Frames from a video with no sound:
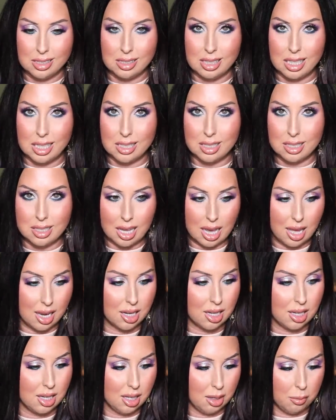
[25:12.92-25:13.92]
these
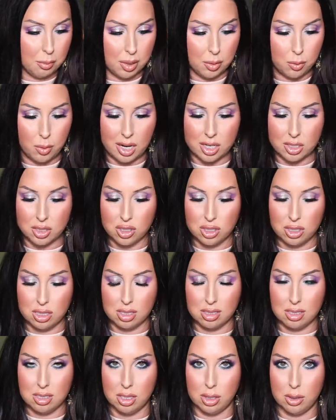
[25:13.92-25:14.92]
kind of need to be
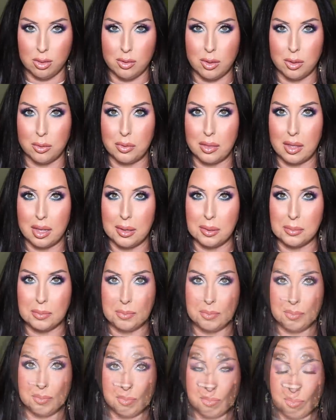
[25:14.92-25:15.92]
washed too, don't they?
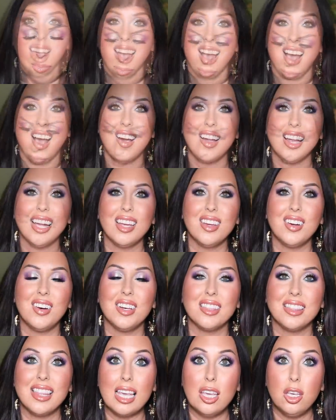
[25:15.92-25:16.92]
All right,
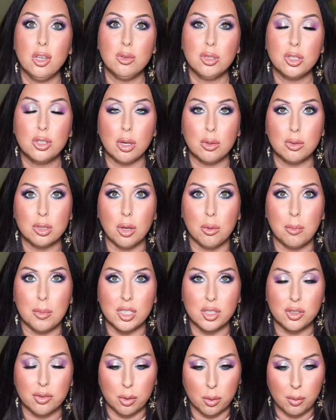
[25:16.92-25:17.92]
y'all, thank you so, so
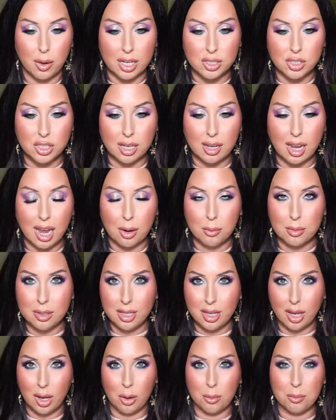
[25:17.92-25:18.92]
much for watching. I
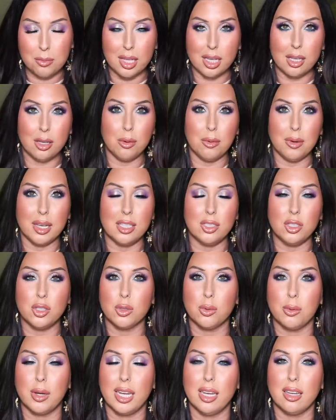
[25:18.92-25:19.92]
really hope that you
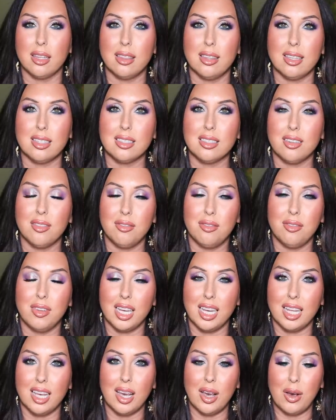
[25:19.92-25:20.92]
enjoyed this
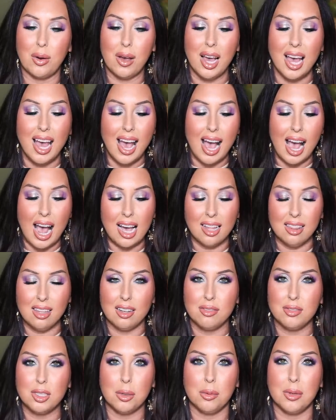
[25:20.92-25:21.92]
video. I
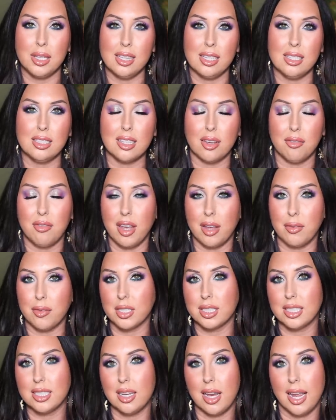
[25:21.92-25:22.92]
love doing these
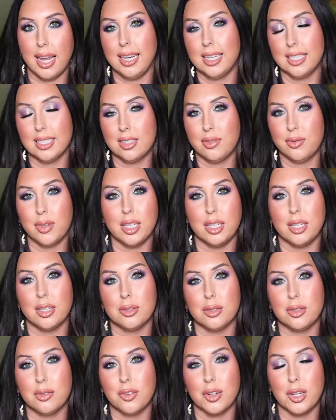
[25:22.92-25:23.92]
favorites and hate its
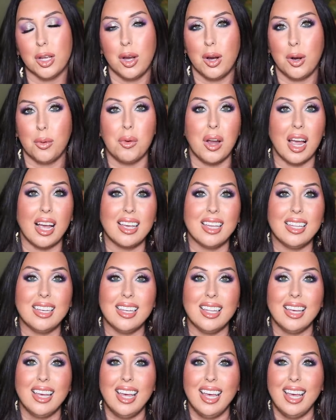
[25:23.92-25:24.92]
videos for y'all where I
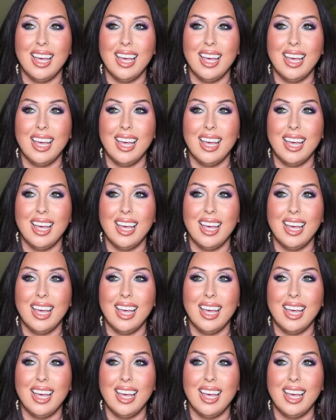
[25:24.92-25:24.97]
can